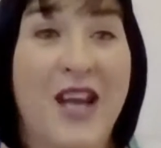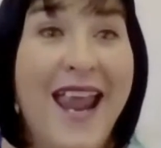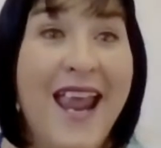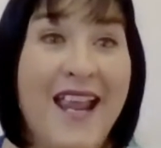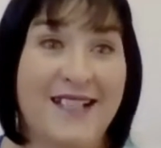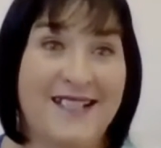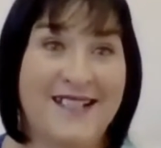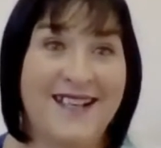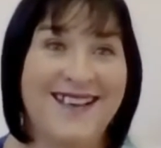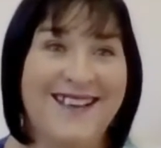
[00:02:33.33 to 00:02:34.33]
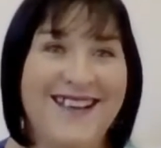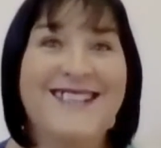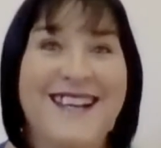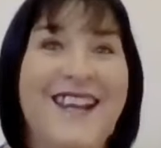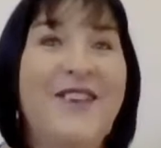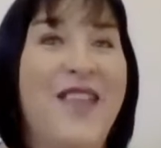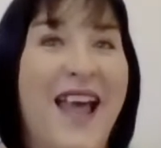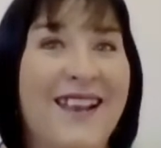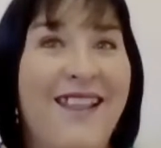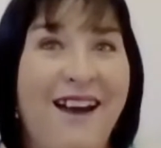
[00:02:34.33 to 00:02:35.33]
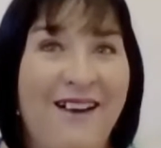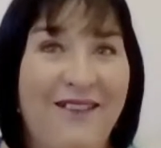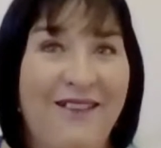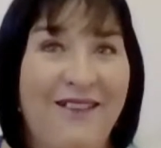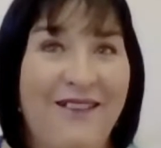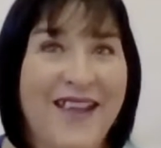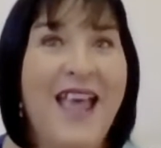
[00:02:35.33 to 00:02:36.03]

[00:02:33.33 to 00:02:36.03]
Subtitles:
chance to give that love